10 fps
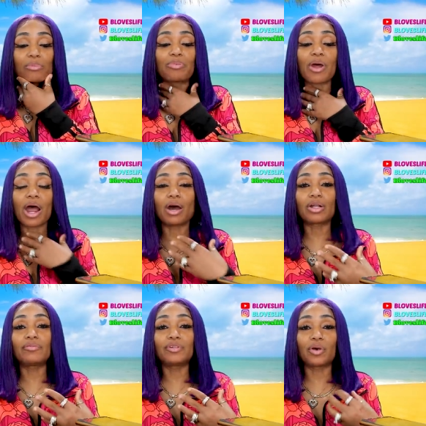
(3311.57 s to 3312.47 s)
proud
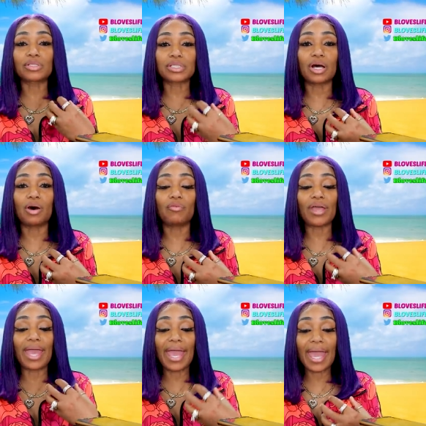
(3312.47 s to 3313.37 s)
of
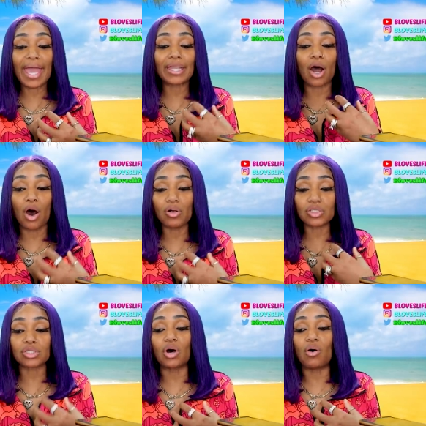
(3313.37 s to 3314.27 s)
yourself and
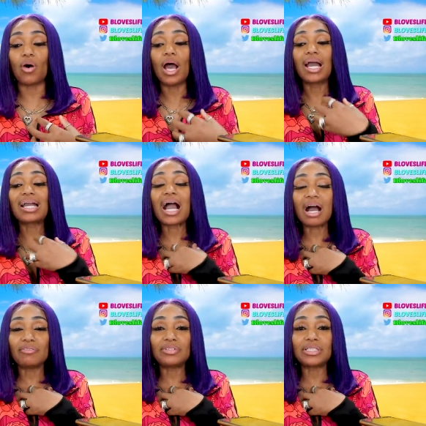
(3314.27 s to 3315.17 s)
also
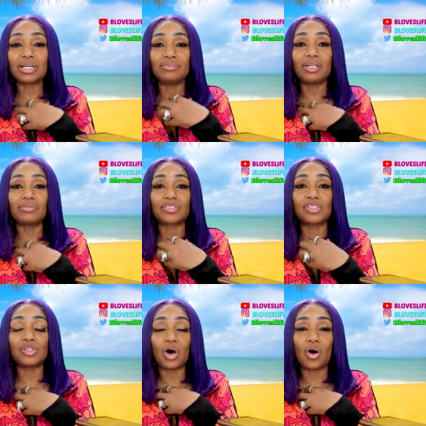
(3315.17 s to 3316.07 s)
confident enough to
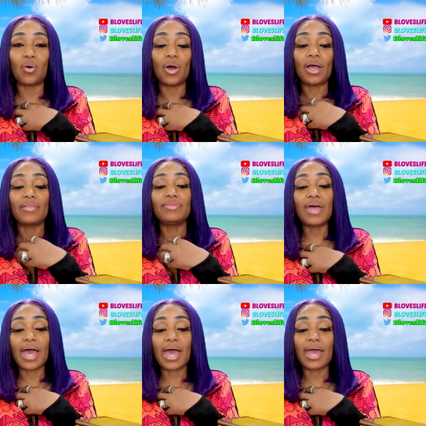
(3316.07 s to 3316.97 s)
know
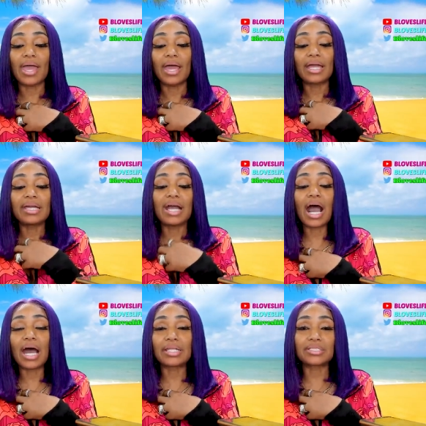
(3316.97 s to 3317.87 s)
that
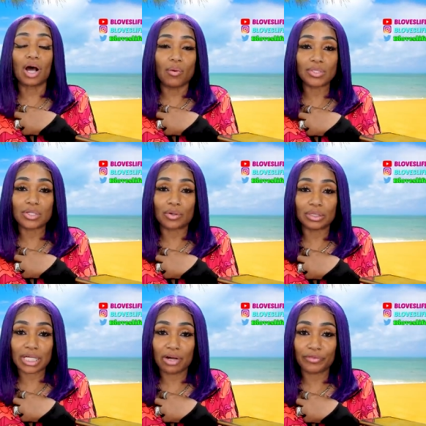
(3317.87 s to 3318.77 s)
God is always going to
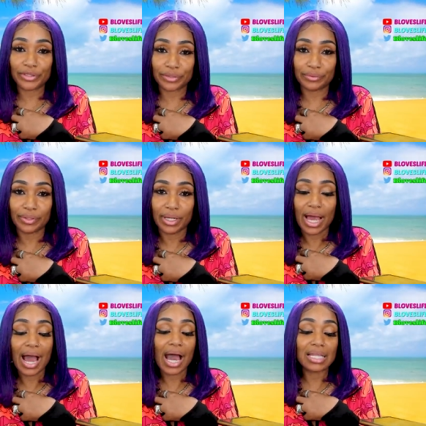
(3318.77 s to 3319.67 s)
look out for you.
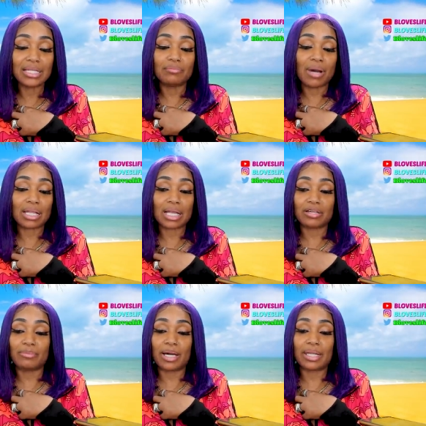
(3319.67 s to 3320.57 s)
I live my
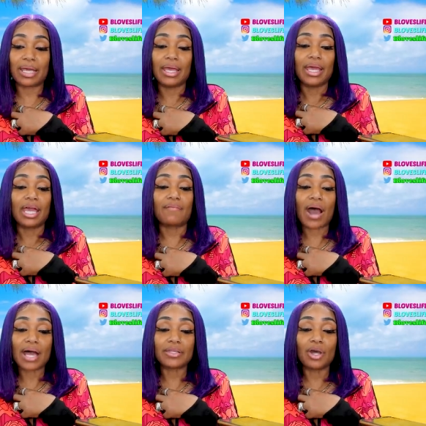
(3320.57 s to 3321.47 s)
life by that. If
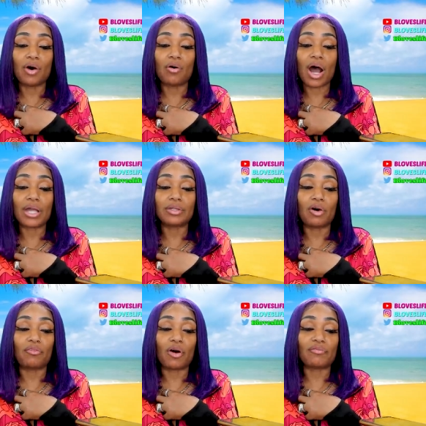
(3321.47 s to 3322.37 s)
I know, I
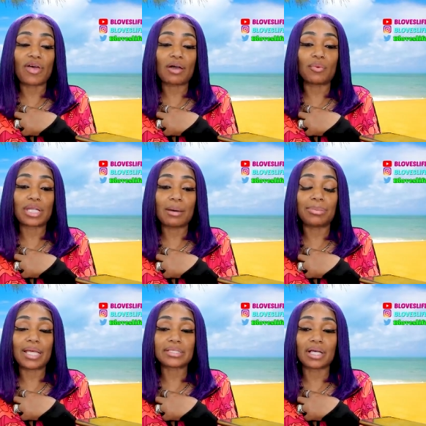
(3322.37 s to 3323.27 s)
know for a fact when I
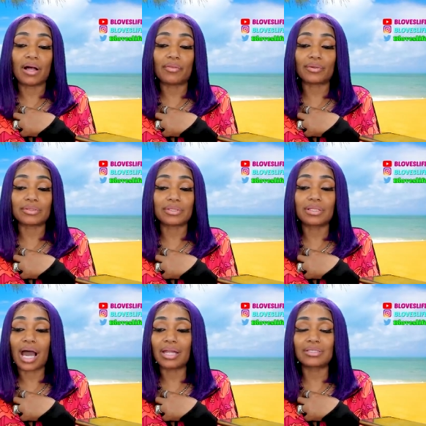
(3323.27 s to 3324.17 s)
bless others,
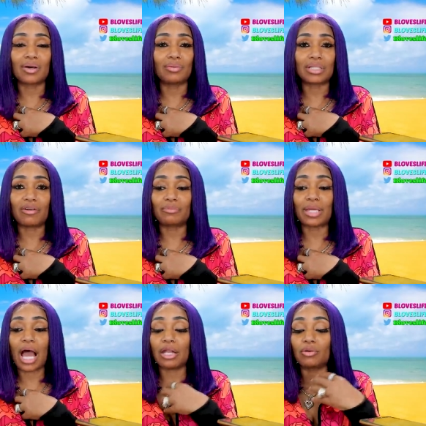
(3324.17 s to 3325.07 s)
God is going to look out for
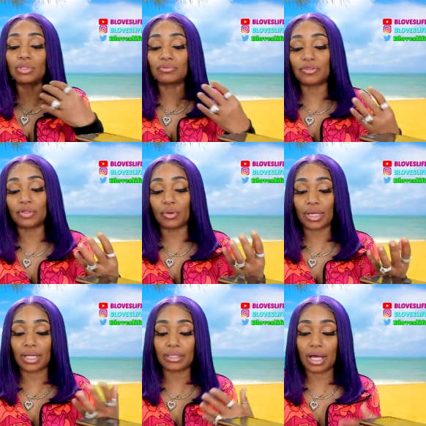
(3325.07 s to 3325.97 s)
me. I don't look for no
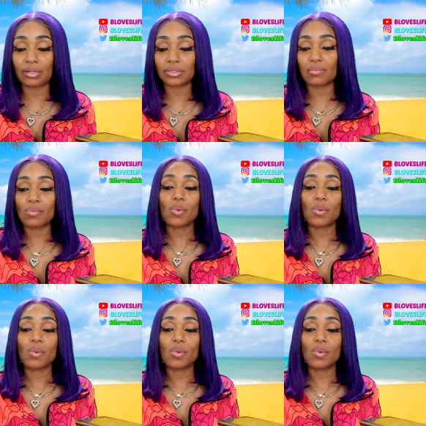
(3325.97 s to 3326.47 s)
handouts.